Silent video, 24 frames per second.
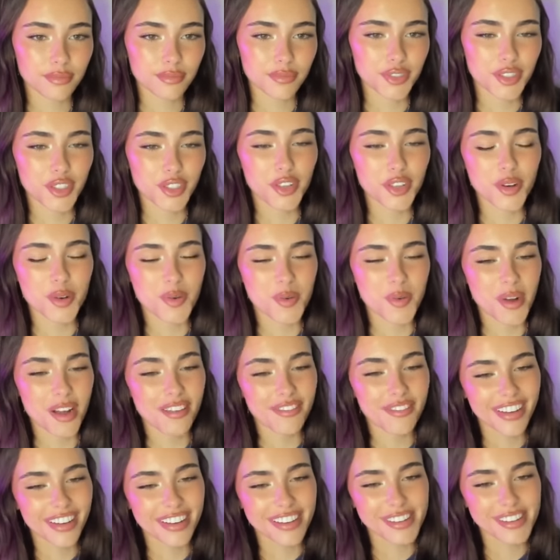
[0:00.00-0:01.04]
Your Wi
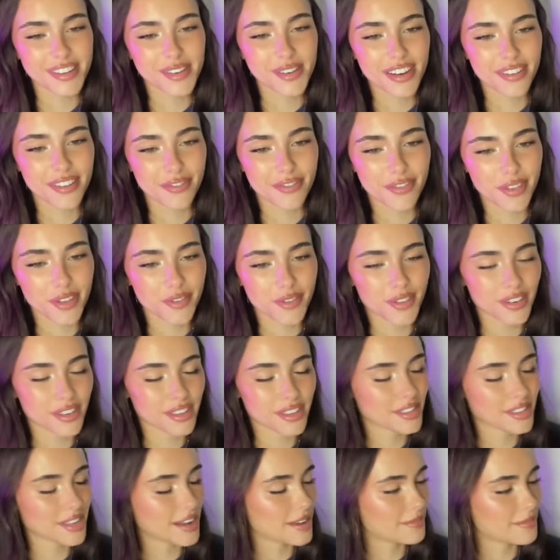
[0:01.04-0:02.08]
Fi is great for the first
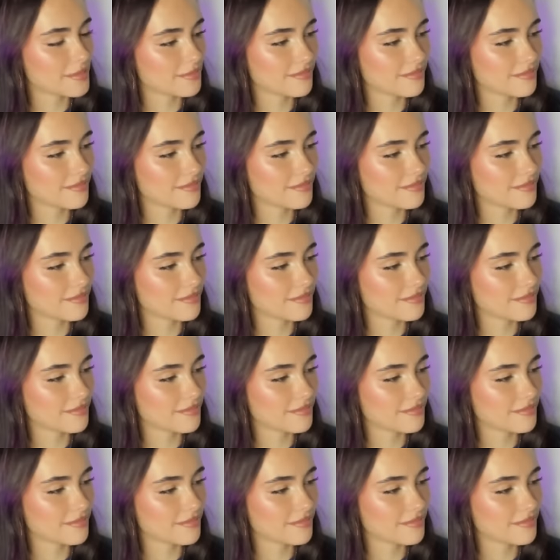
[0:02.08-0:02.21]
time.